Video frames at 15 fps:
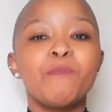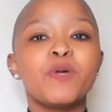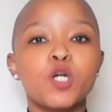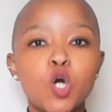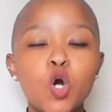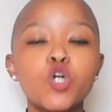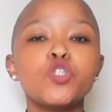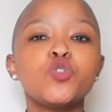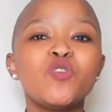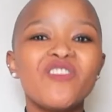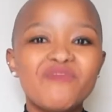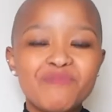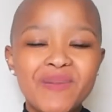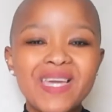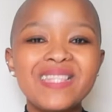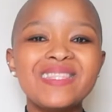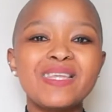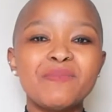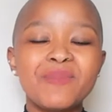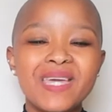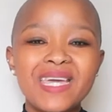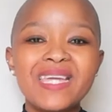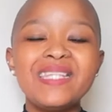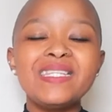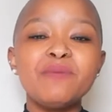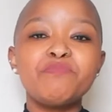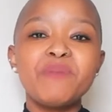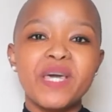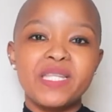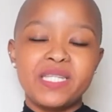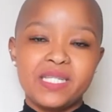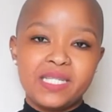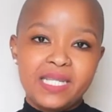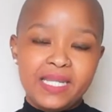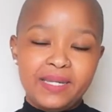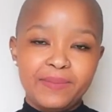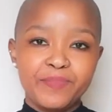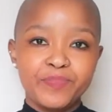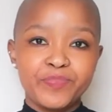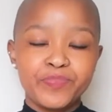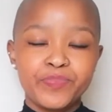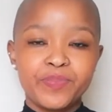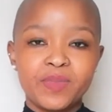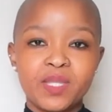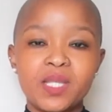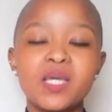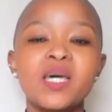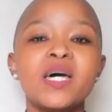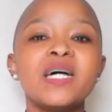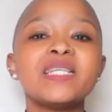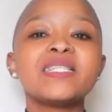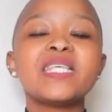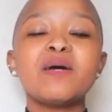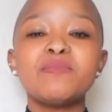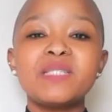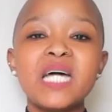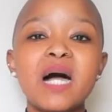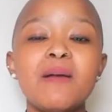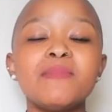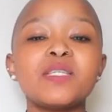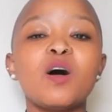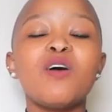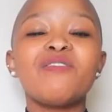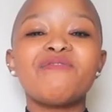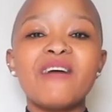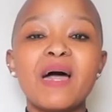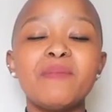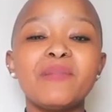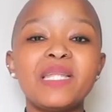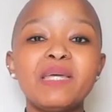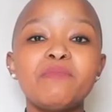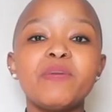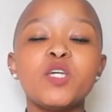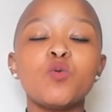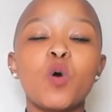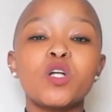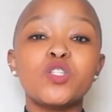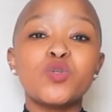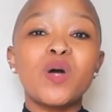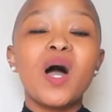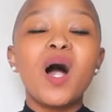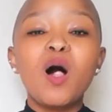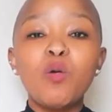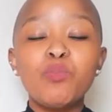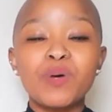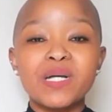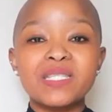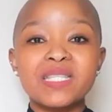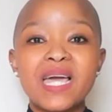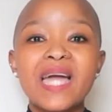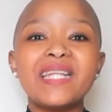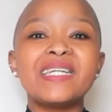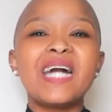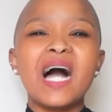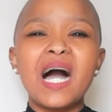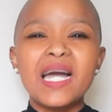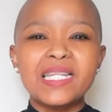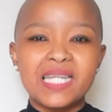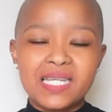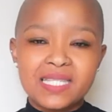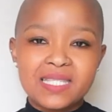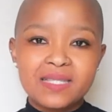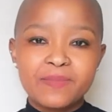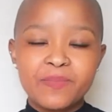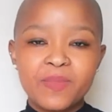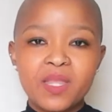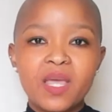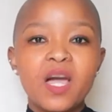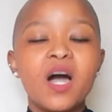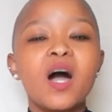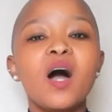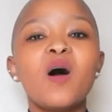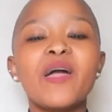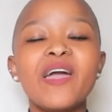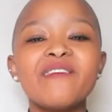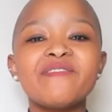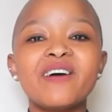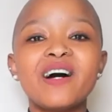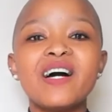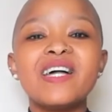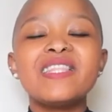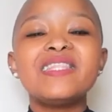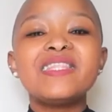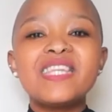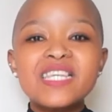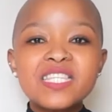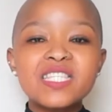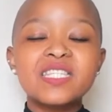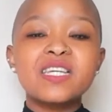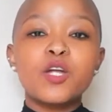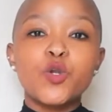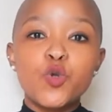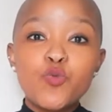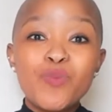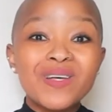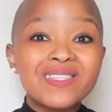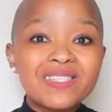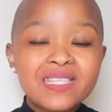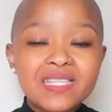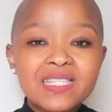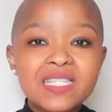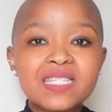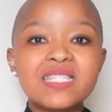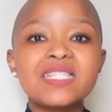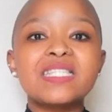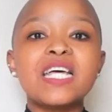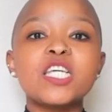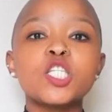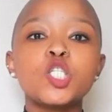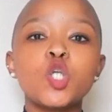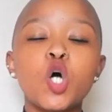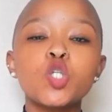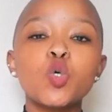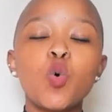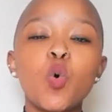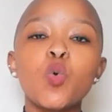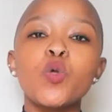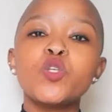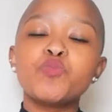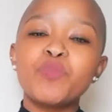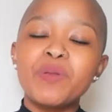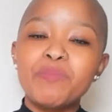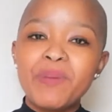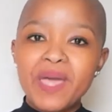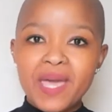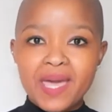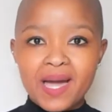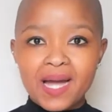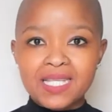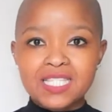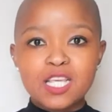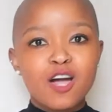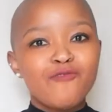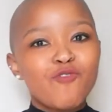because you have made them independently. Sometimes our family may want to help us and guide us. However, this group assistance does not always prepare us